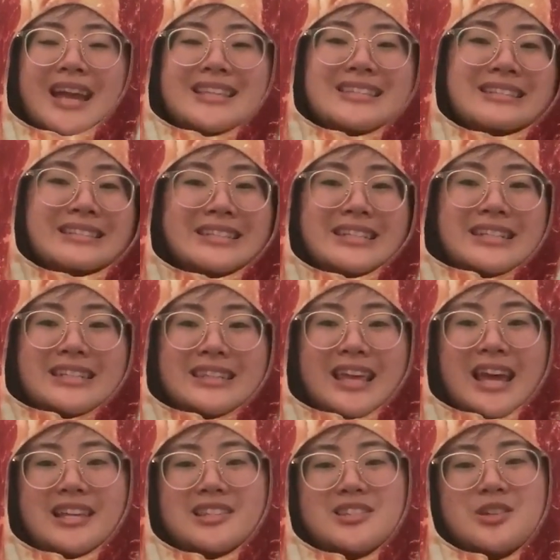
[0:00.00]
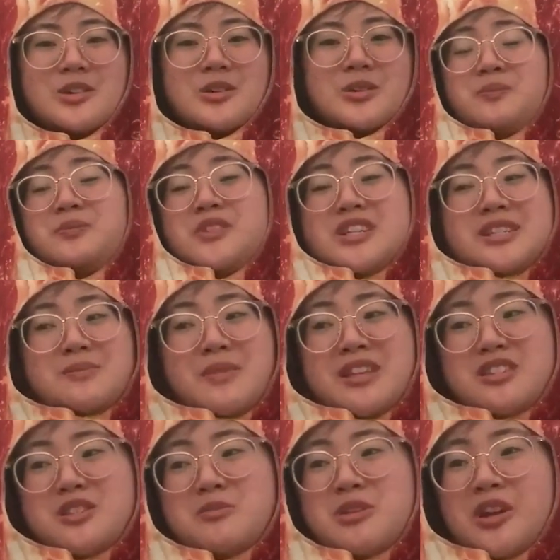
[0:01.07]
I deleted that. So just
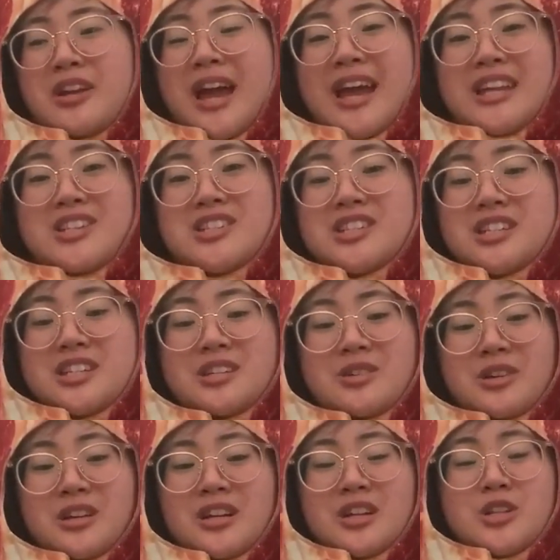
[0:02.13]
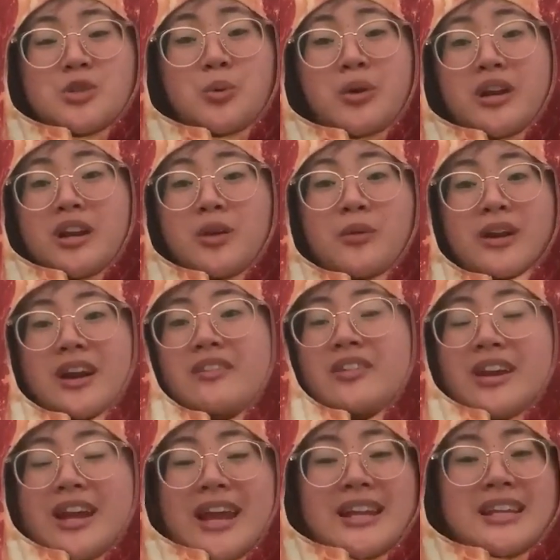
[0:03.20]
message me on IG or Twitter,
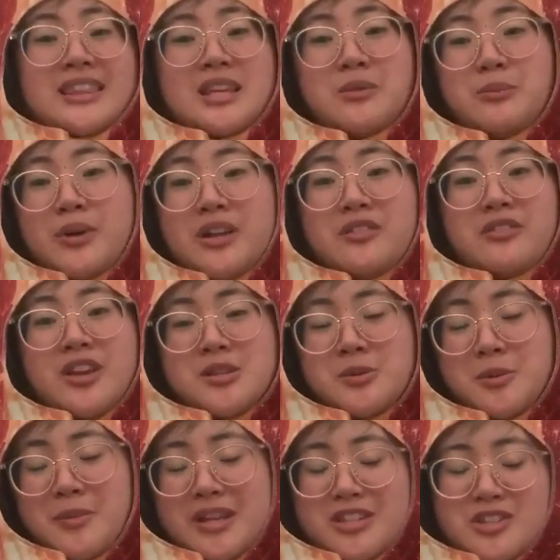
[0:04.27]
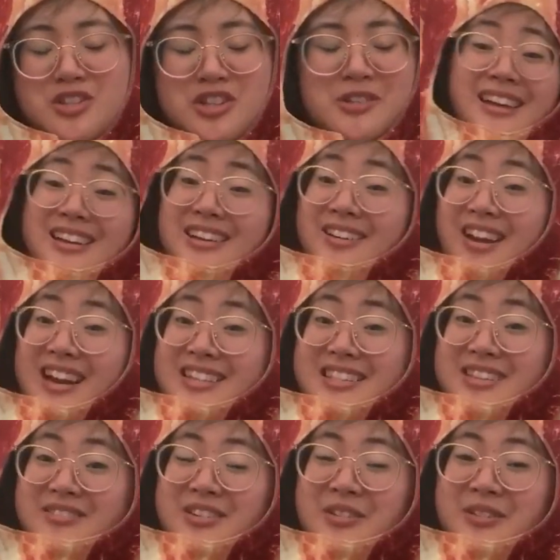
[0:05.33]
whatever, anything but Facebook Messenger.
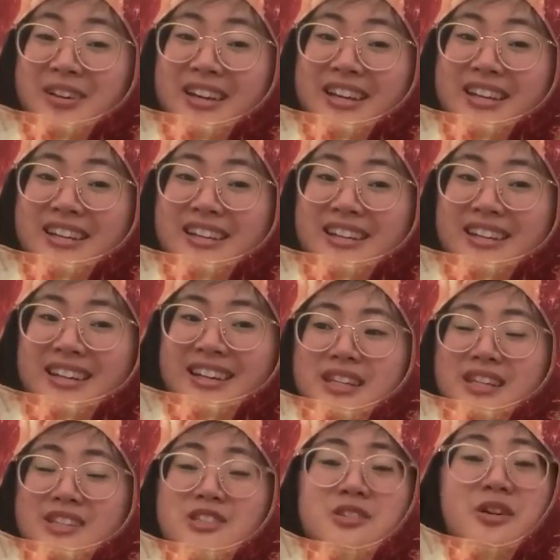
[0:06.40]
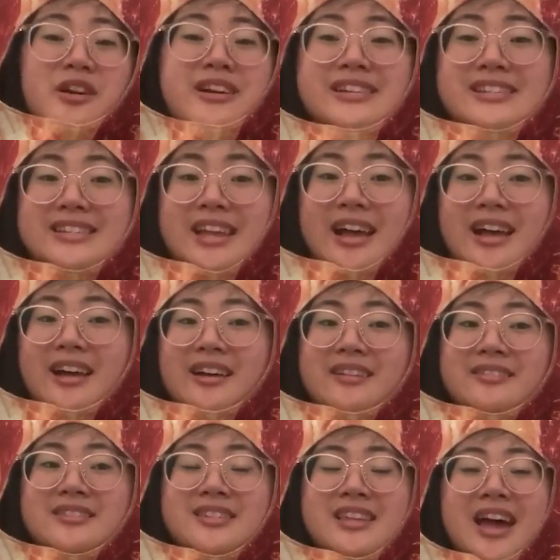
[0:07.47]
Congrats, everyone. Enjoy
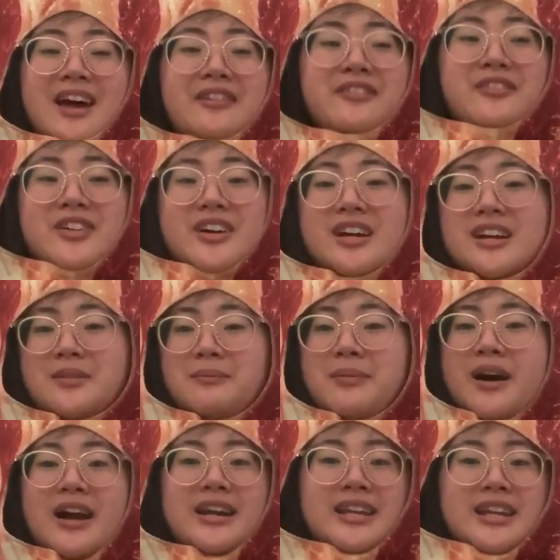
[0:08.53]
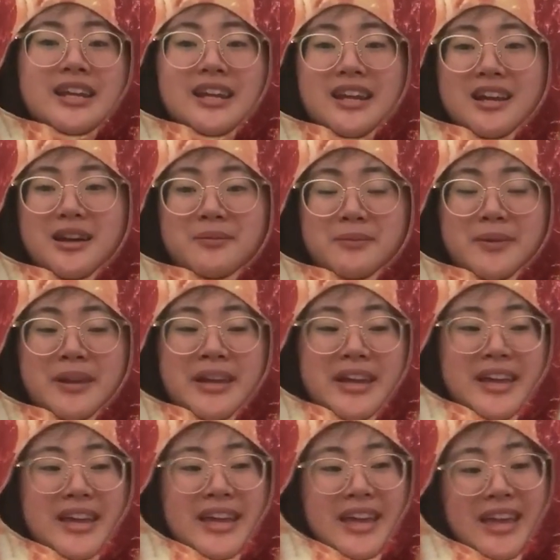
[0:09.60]
yourselves. Have fun. Potty it up.
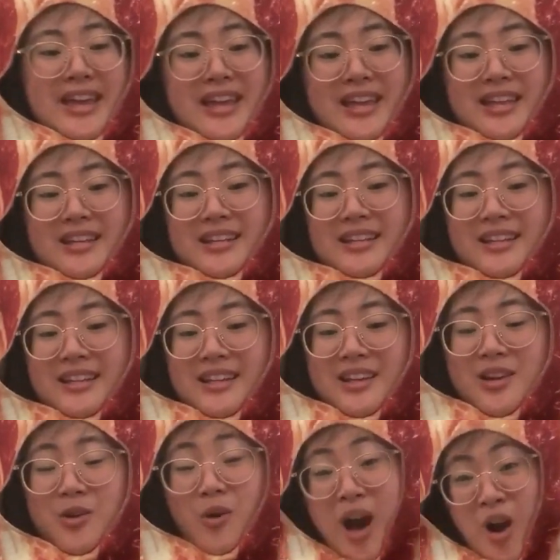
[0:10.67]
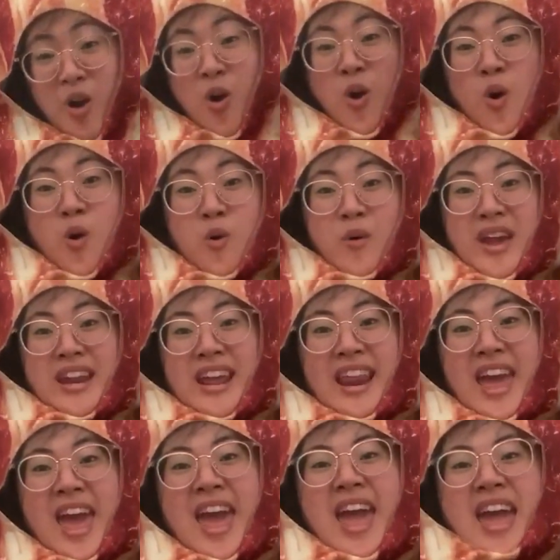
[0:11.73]
And woohoo, we did
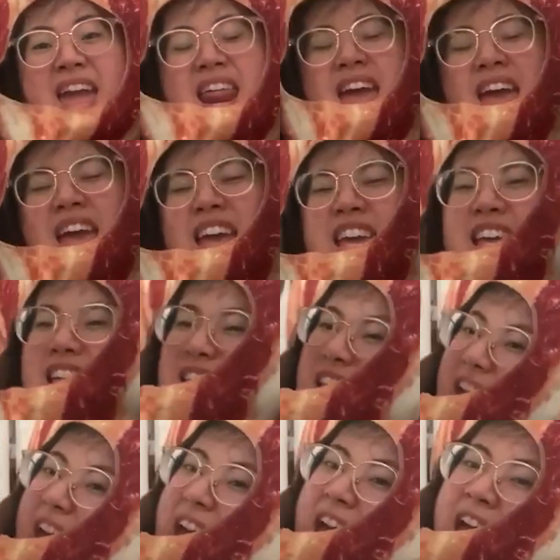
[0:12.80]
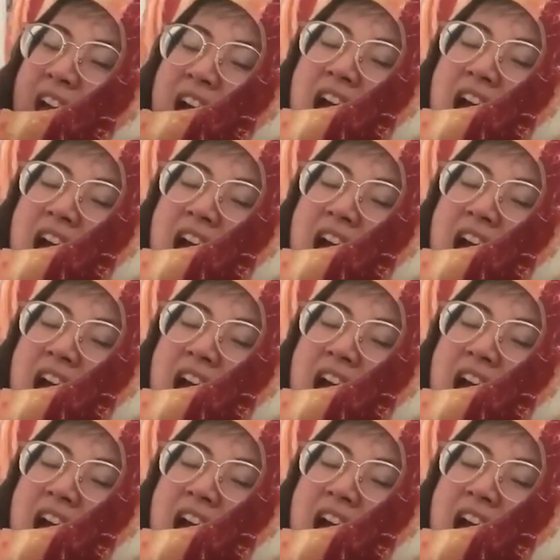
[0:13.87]
it. Yeah.